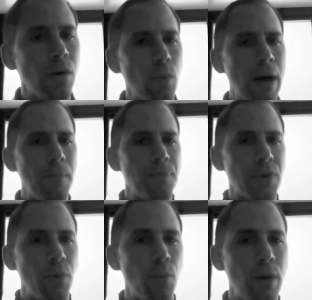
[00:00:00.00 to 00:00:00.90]

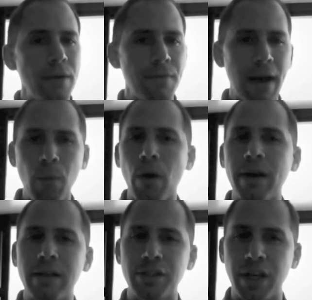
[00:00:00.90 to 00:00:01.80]
Well, what if I
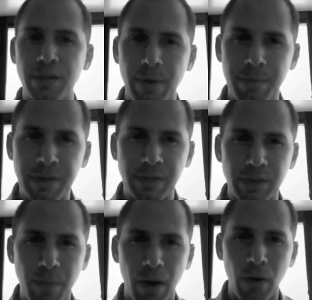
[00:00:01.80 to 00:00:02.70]
wanted to change my
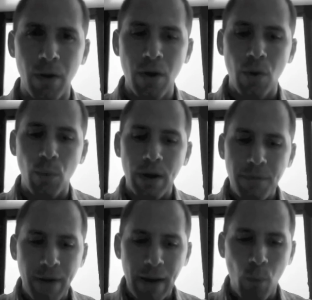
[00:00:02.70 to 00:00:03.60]
business model? What
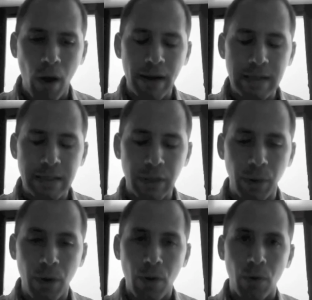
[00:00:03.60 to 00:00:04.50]
if I wanted
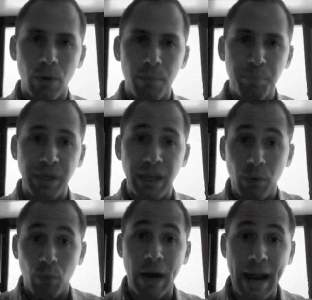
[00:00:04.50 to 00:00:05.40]
to be
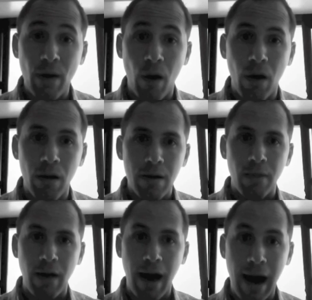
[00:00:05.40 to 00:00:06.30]
what I call
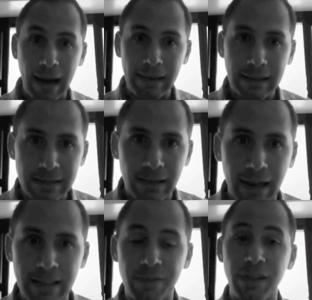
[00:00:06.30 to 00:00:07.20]
the highly
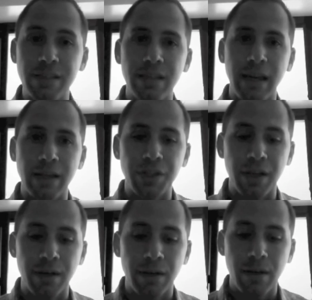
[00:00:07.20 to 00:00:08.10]
selective listing
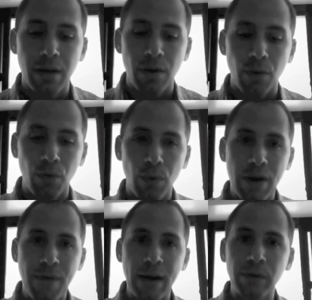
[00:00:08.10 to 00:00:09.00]
agent? What
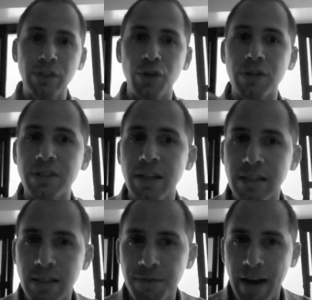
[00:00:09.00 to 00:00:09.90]
if I only took
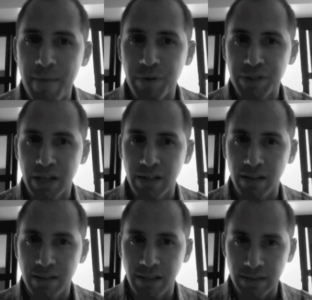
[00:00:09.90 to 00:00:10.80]
65% of the
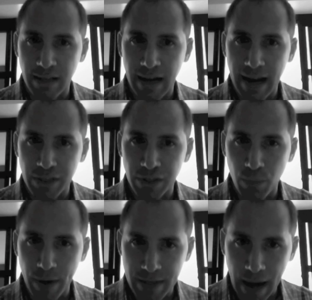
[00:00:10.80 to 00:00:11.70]
listings that I actually
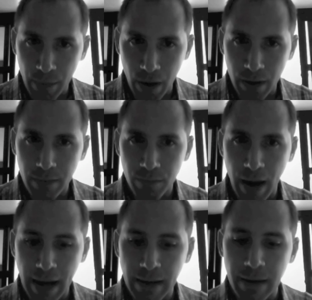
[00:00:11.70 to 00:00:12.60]
went out on,
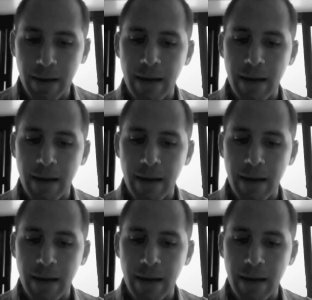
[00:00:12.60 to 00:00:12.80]
right?